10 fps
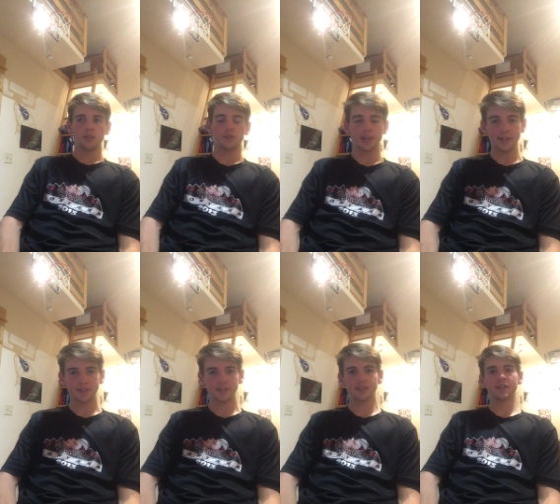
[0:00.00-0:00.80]

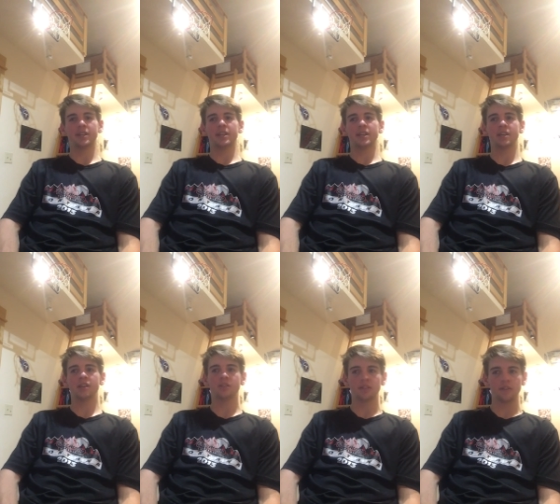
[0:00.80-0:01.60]

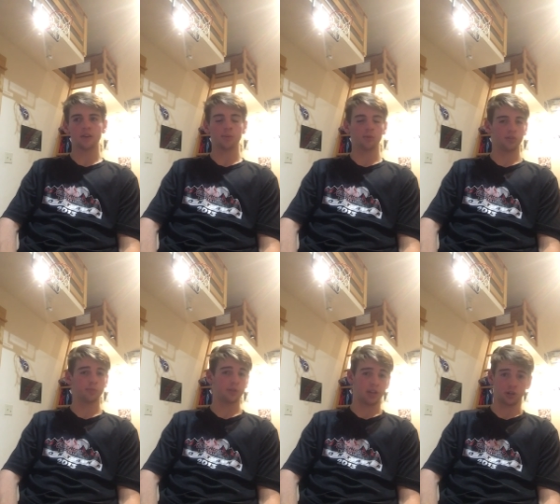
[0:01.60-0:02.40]
he's living up to his
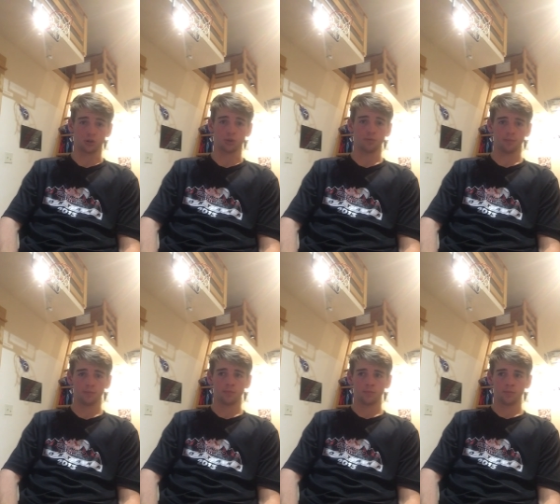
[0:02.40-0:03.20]
potential.
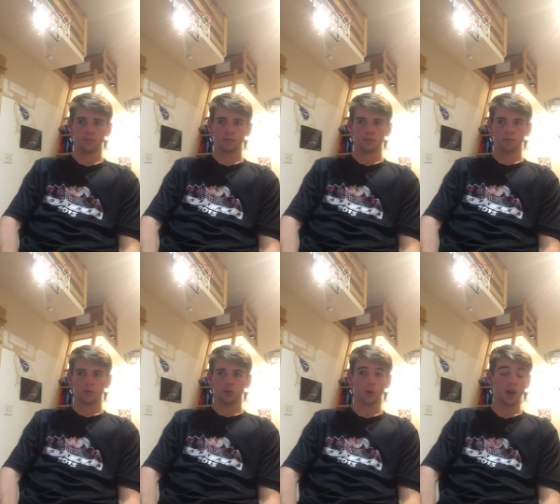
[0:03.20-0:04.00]

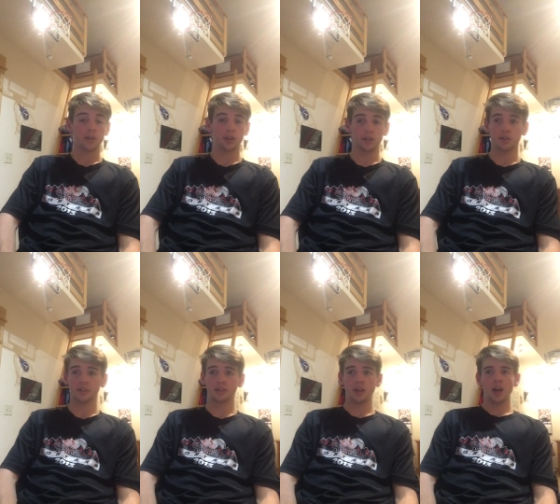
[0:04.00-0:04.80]
Do I think
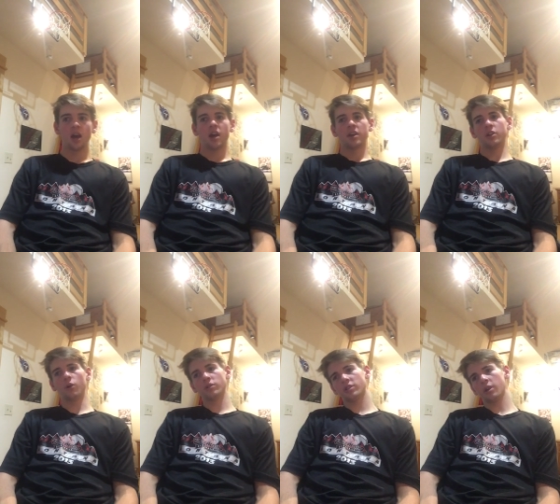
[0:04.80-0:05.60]
this,
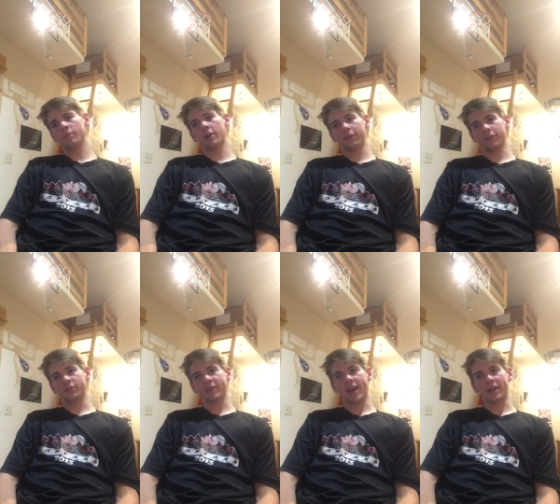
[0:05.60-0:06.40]
some of the other
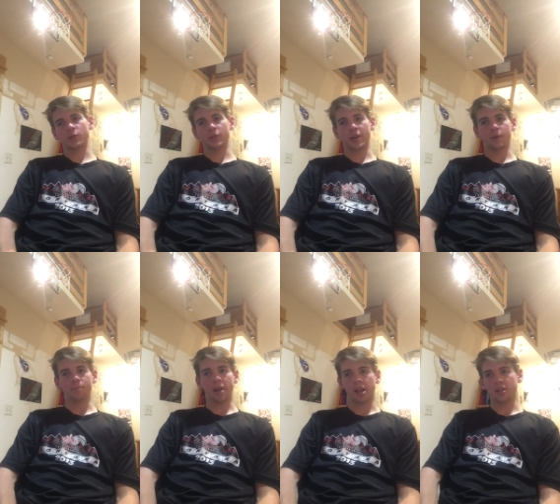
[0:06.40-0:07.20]
stats
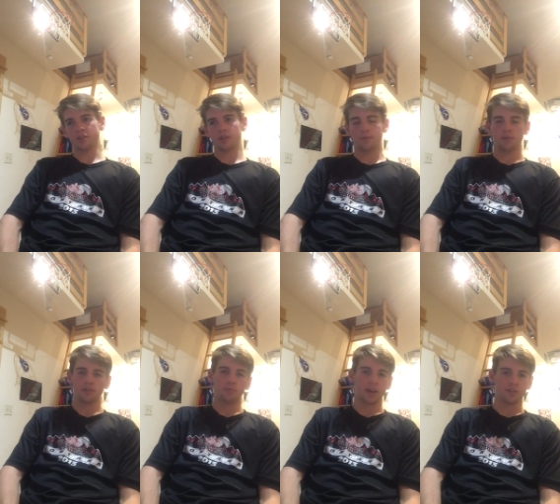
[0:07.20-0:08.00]
like Baines,
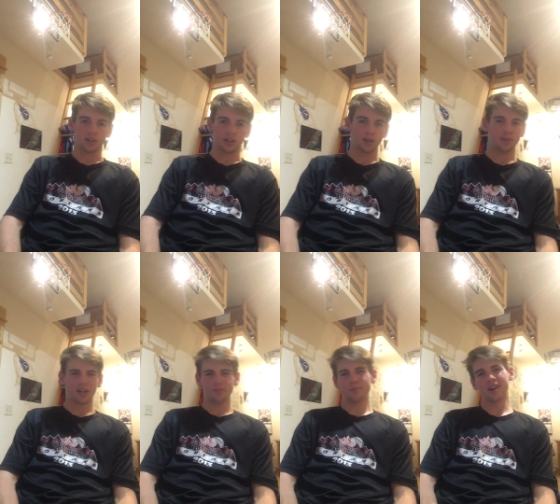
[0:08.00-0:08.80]
is Baines going to keep
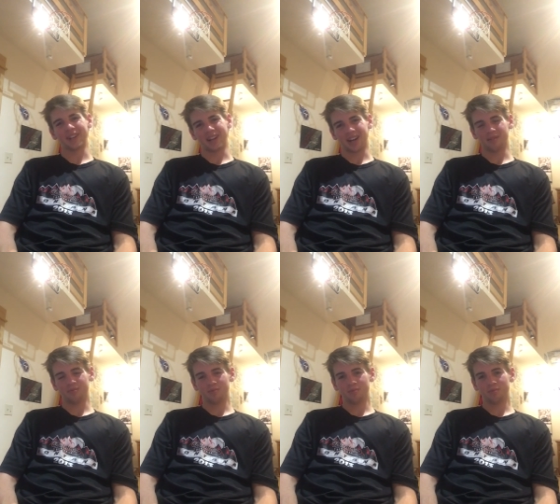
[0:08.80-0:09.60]
that up? Probably not.
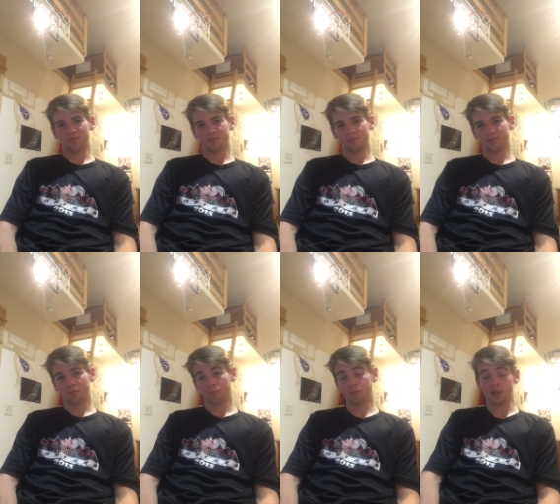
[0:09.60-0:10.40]

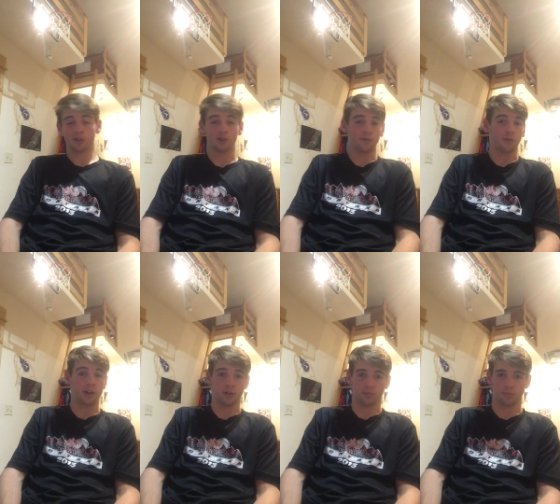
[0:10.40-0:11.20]
But it's good for
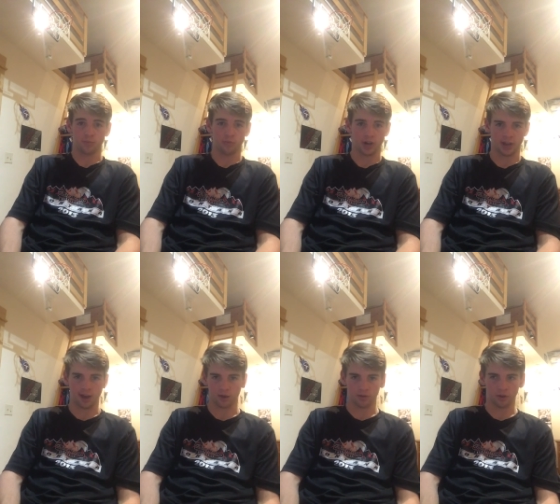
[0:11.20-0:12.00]
him right now,